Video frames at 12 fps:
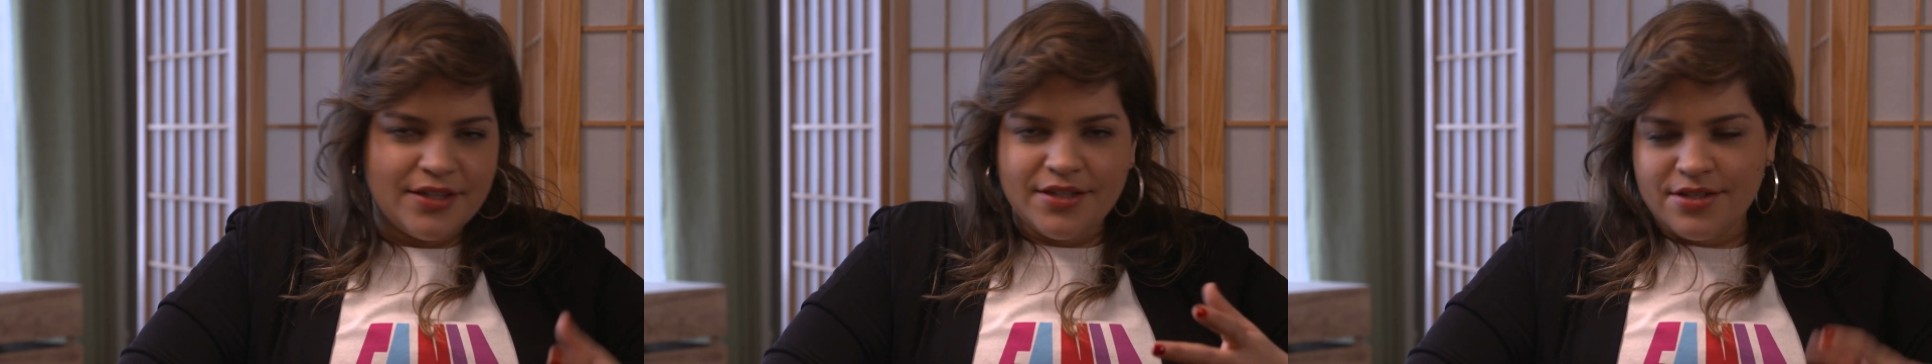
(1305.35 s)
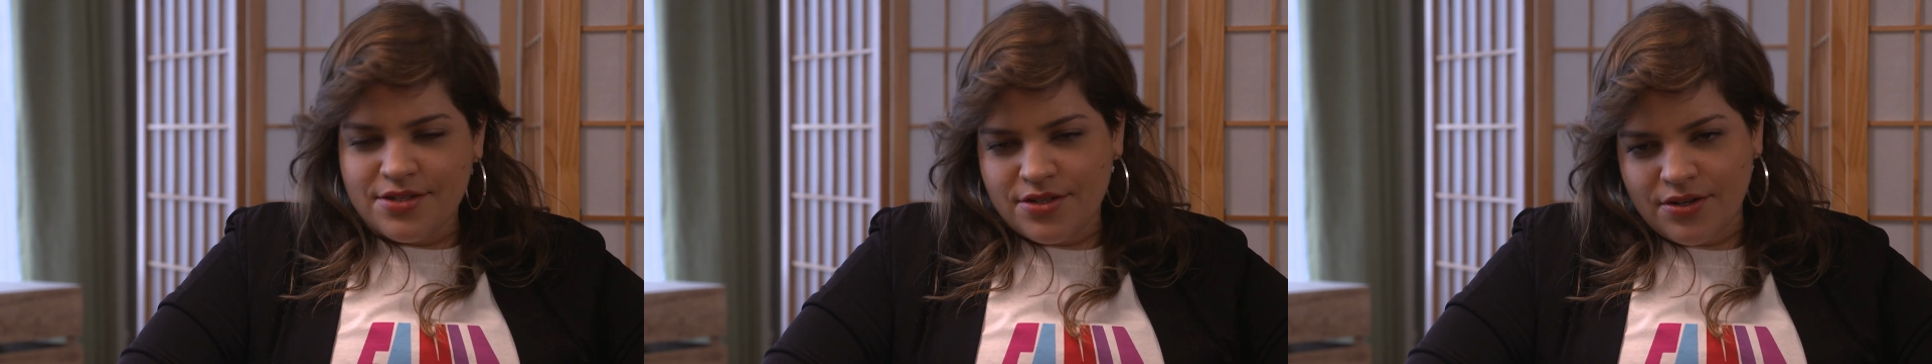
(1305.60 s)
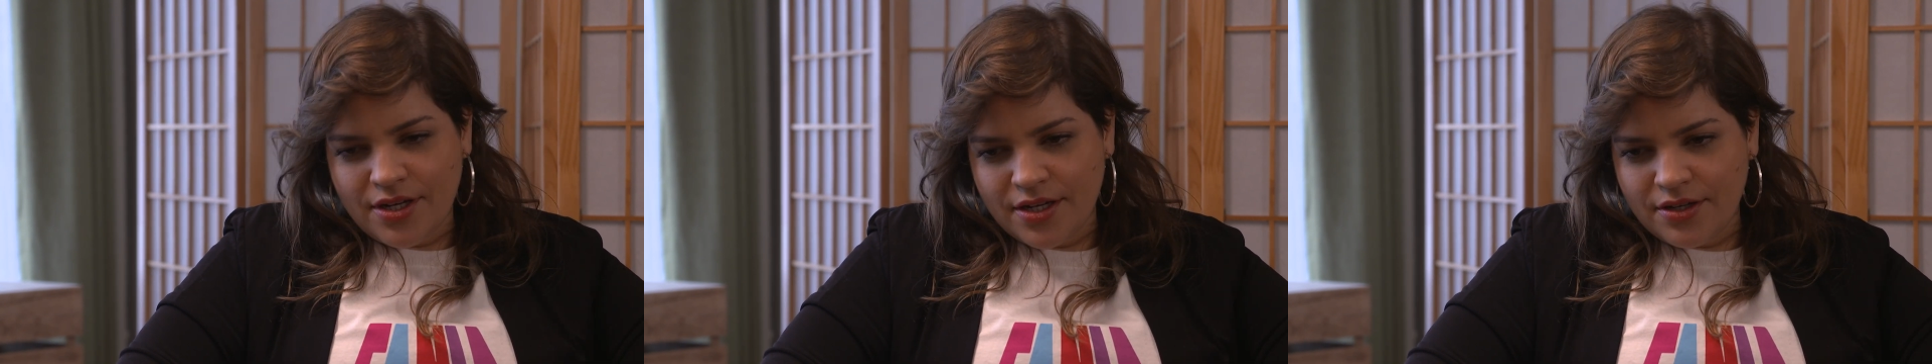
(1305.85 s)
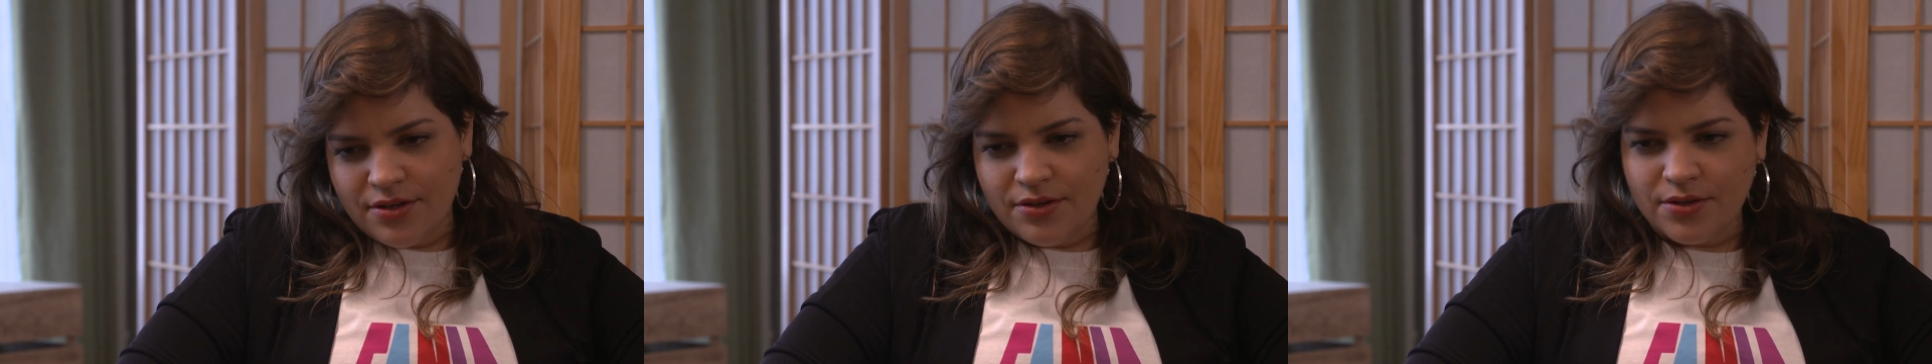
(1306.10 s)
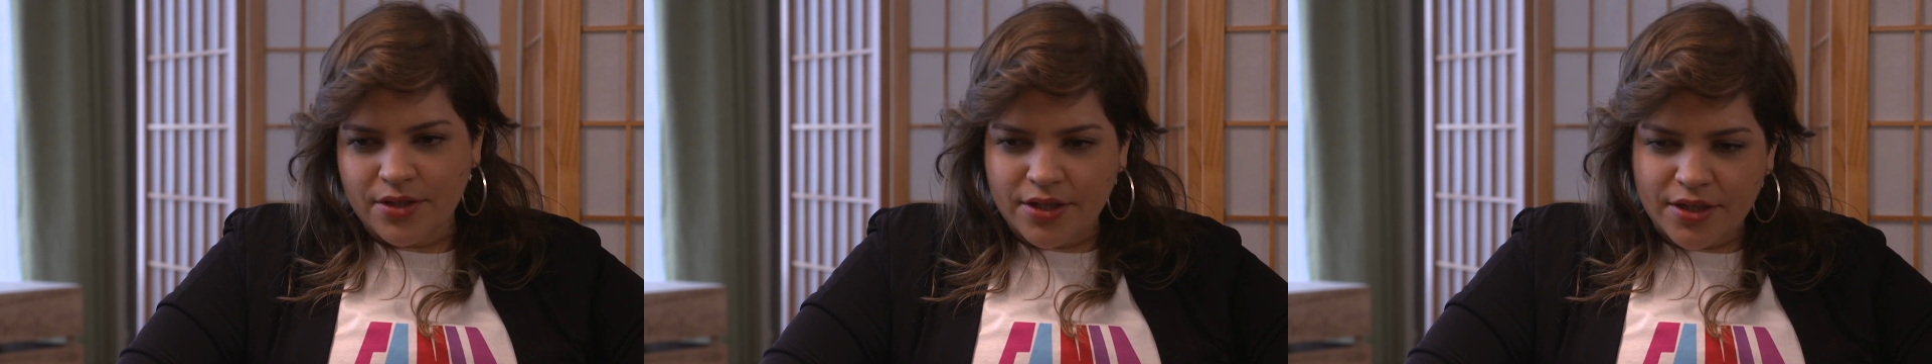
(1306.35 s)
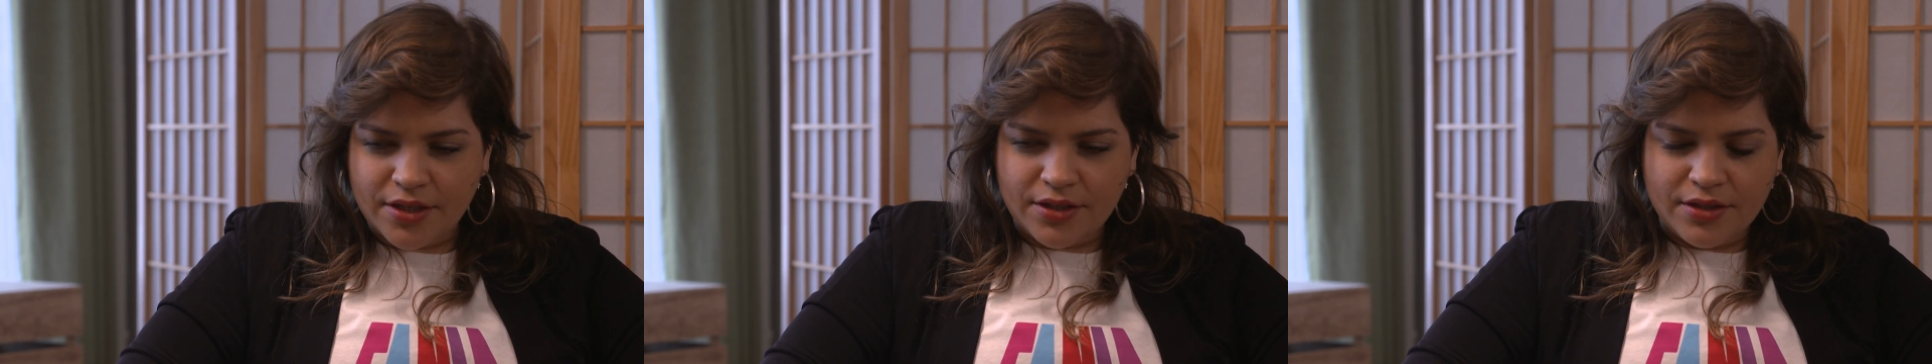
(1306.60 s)
So I go,
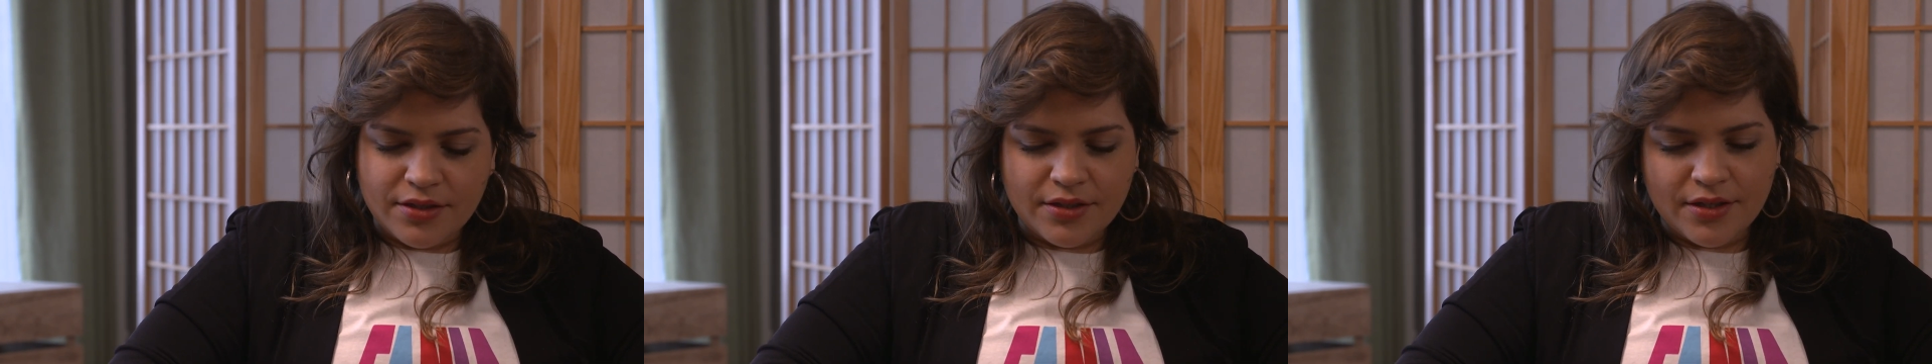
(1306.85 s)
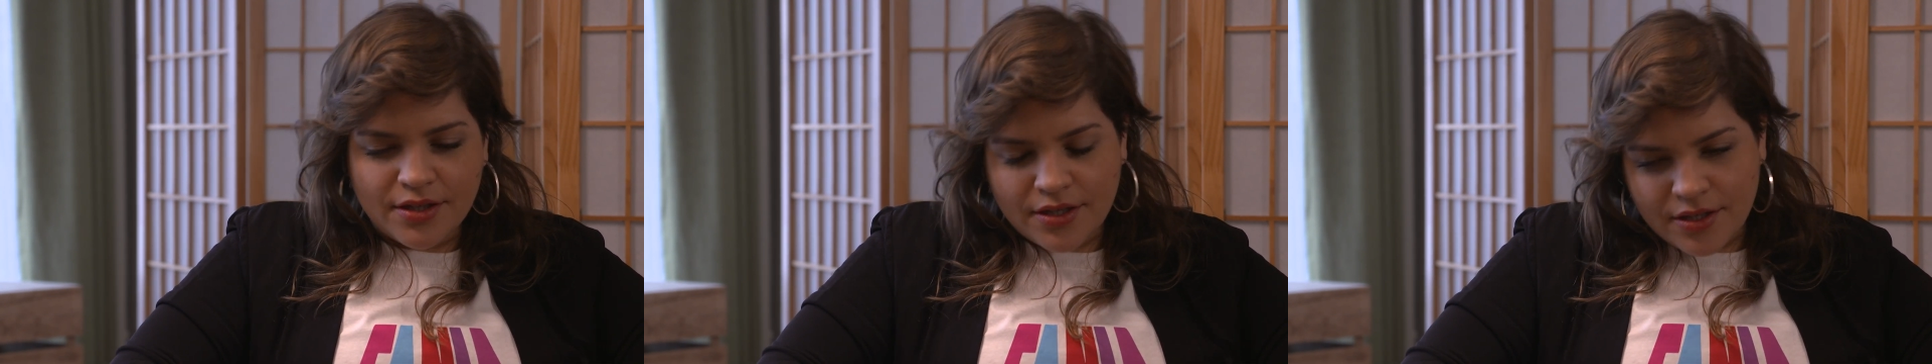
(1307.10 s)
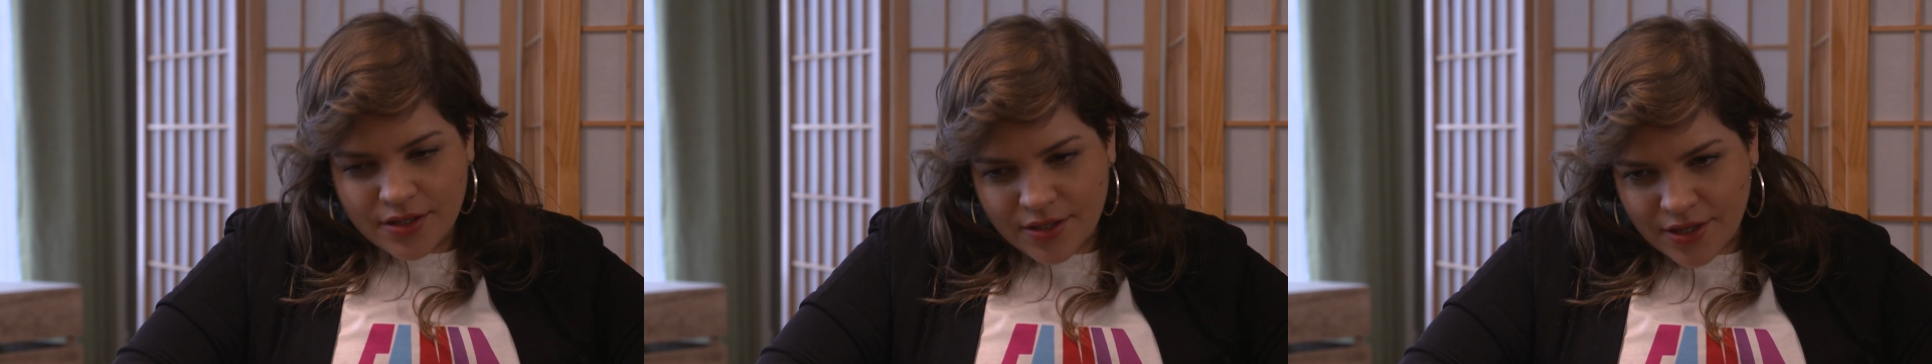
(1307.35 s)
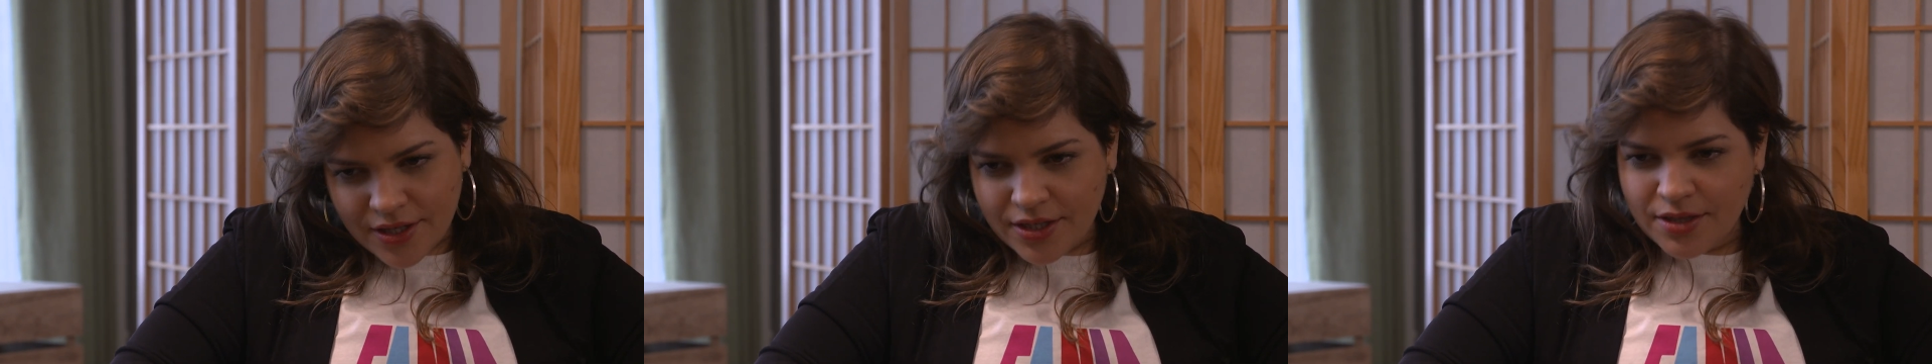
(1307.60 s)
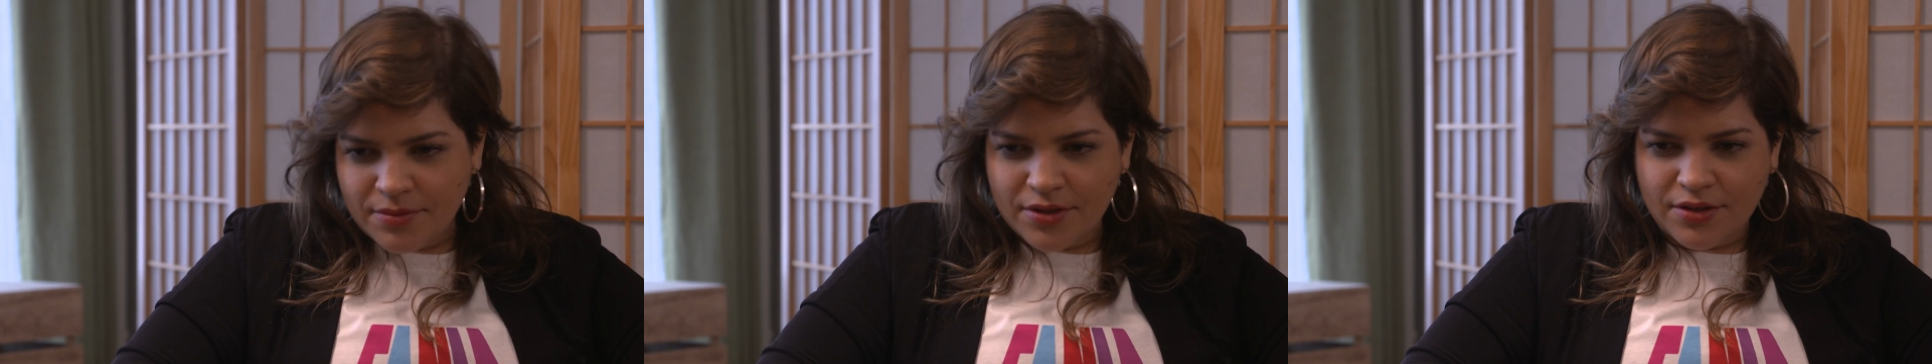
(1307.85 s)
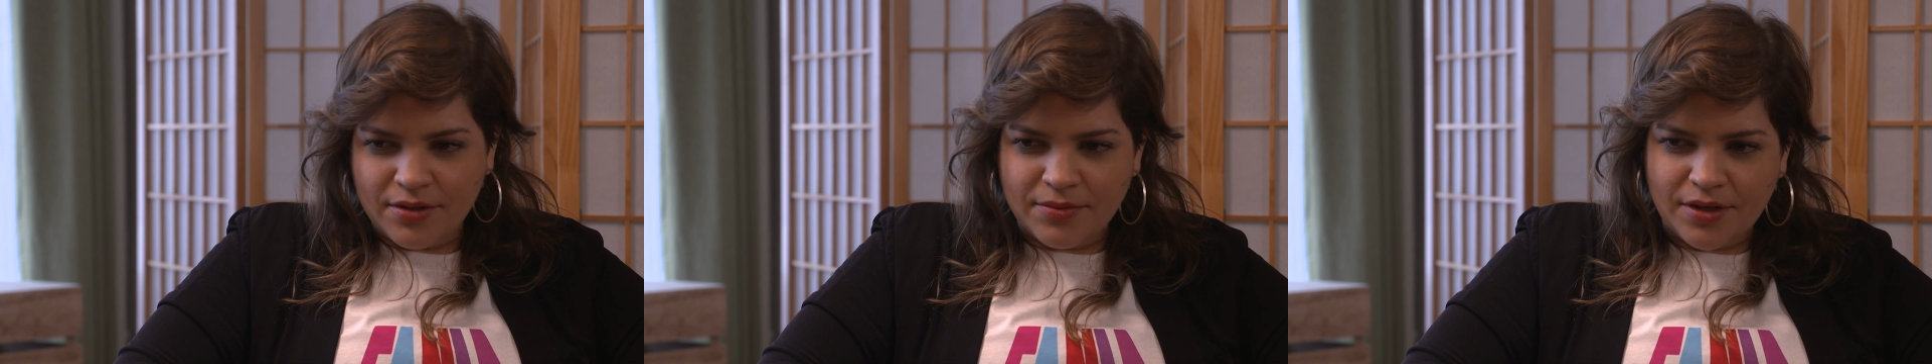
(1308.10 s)
like, I email
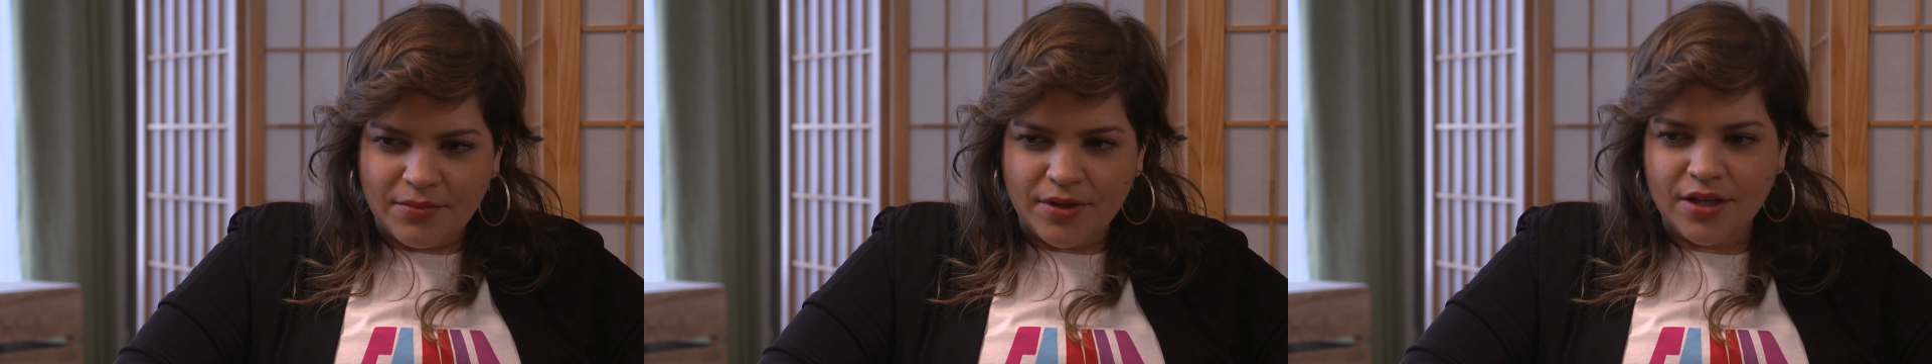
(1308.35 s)
him, and I'm like,